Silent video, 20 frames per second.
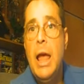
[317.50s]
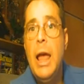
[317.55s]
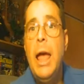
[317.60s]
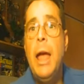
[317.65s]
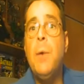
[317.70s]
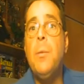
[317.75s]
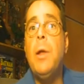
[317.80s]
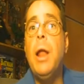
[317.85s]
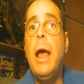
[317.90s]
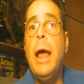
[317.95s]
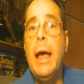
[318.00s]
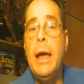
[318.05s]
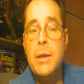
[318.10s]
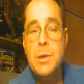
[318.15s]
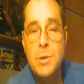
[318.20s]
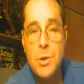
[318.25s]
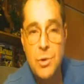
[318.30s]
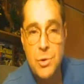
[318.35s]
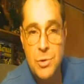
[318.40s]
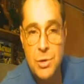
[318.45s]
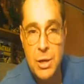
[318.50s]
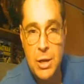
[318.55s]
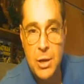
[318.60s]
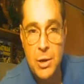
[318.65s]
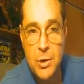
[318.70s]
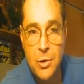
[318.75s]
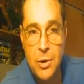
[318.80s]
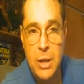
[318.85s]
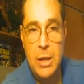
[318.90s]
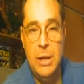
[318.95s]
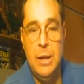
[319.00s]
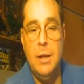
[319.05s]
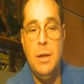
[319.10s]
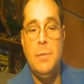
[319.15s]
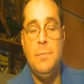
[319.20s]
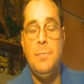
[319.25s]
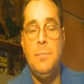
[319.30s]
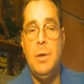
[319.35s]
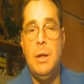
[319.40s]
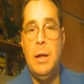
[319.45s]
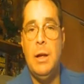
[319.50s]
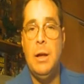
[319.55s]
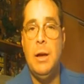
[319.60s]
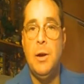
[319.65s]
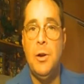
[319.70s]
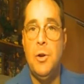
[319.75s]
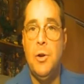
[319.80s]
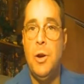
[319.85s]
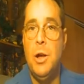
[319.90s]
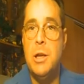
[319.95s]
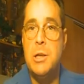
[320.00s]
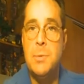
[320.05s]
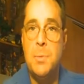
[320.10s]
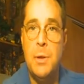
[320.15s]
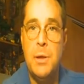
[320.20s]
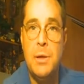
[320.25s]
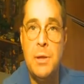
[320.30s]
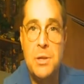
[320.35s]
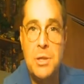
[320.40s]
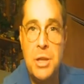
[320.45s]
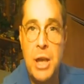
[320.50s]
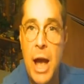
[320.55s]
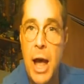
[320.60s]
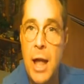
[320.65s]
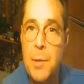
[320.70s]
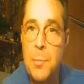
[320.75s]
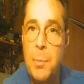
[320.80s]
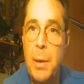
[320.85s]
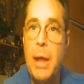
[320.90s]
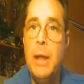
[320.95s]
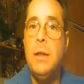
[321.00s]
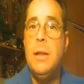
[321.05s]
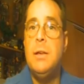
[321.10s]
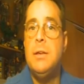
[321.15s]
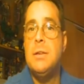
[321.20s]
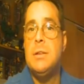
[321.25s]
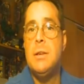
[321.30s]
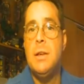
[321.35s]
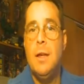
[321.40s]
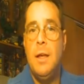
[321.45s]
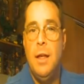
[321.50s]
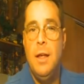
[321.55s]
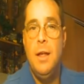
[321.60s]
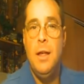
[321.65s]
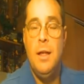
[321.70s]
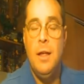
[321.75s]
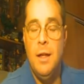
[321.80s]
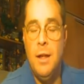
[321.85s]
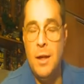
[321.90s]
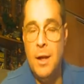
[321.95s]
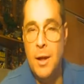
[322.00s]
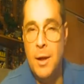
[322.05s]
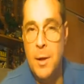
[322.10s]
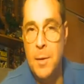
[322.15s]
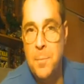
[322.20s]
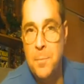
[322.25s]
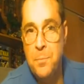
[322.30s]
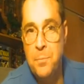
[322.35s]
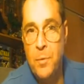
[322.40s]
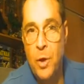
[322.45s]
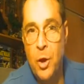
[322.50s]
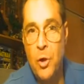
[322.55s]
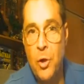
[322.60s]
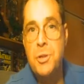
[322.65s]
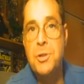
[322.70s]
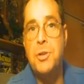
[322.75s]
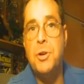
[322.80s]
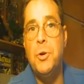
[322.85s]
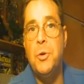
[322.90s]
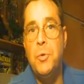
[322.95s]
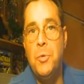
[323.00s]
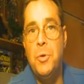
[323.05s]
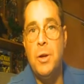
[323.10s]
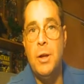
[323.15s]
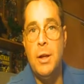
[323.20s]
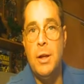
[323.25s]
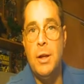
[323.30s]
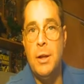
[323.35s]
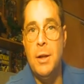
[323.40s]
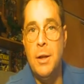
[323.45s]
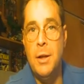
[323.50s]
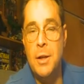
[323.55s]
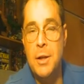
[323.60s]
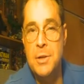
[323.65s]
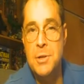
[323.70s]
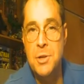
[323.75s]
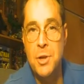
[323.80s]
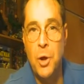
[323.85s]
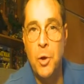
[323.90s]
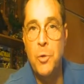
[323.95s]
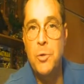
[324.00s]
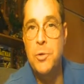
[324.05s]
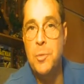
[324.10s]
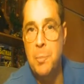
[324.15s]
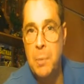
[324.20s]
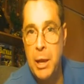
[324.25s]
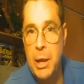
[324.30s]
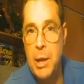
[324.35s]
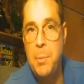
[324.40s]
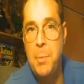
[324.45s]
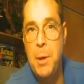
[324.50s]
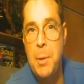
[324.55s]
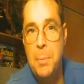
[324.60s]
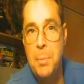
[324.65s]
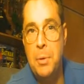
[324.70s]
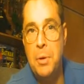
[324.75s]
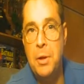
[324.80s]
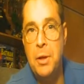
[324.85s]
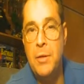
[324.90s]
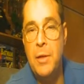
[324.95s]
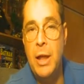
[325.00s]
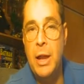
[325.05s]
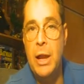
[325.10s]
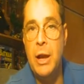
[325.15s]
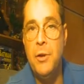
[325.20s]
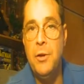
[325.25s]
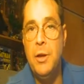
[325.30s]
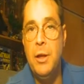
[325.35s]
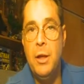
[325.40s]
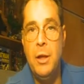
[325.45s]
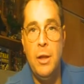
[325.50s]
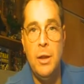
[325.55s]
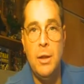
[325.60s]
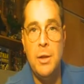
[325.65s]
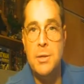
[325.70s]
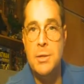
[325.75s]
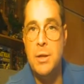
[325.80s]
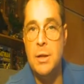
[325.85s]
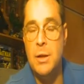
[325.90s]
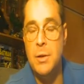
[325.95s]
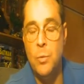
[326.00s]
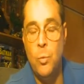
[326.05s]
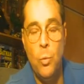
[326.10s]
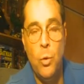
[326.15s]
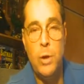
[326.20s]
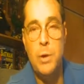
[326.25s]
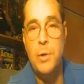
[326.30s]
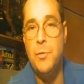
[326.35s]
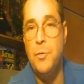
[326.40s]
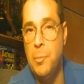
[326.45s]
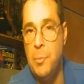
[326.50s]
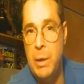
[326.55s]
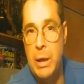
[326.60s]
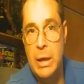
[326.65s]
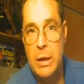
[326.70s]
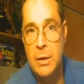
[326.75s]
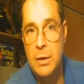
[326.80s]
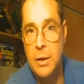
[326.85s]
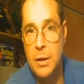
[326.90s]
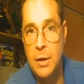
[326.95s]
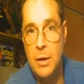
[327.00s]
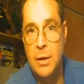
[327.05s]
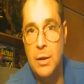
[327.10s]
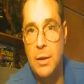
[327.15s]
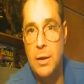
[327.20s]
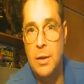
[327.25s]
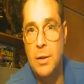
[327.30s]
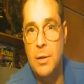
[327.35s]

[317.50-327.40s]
And when I asked her, she agreed. Her husband, Scott Bayless, also is known to many people in that area, and he's a wonderful man and